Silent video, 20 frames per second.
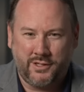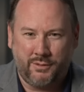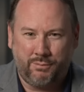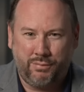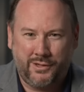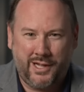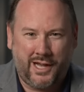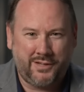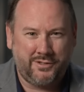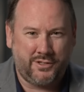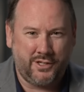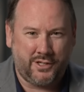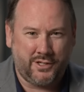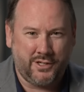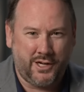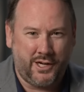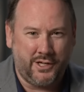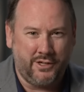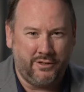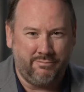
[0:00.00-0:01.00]
It's a
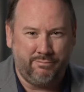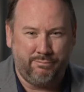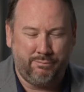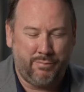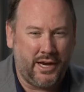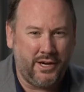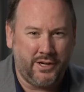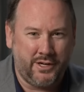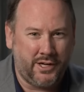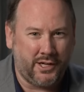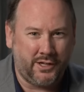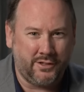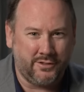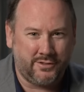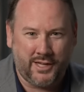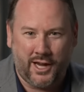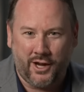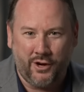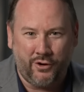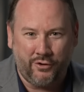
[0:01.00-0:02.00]
plastic kind of bending
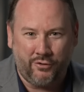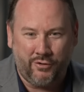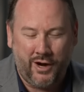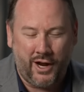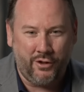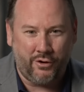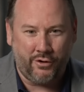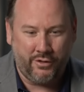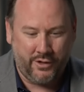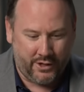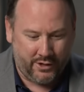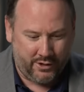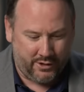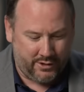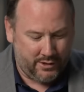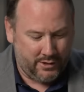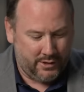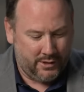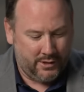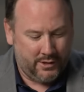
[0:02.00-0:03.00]
sound rather than a